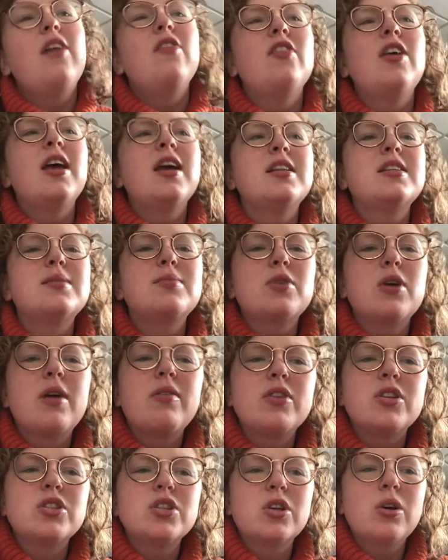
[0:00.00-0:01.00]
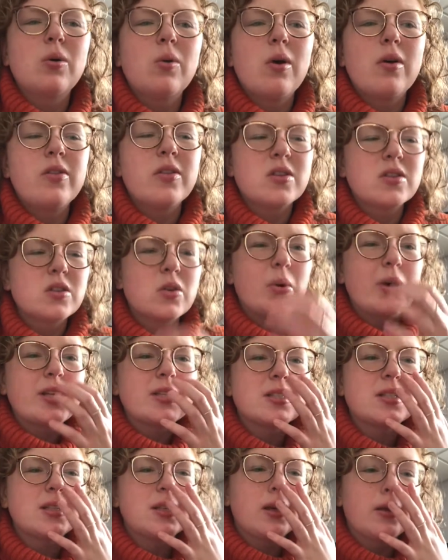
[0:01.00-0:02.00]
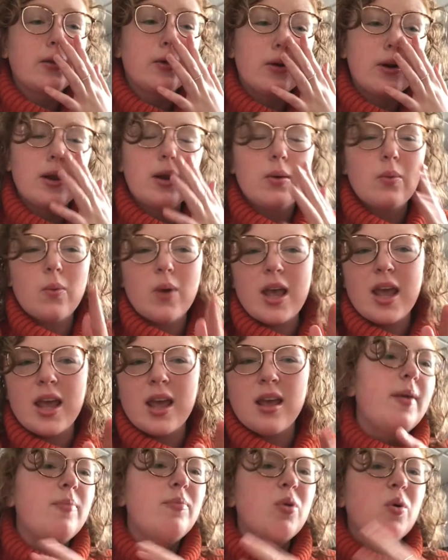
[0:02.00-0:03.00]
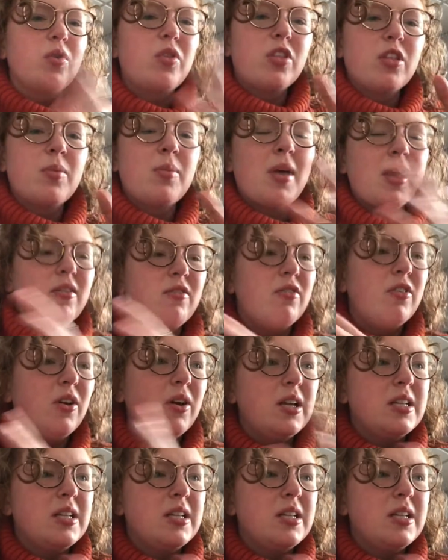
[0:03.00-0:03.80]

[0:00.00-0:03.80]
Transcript: and they end up having to go on this quest together in a way. Both of them have very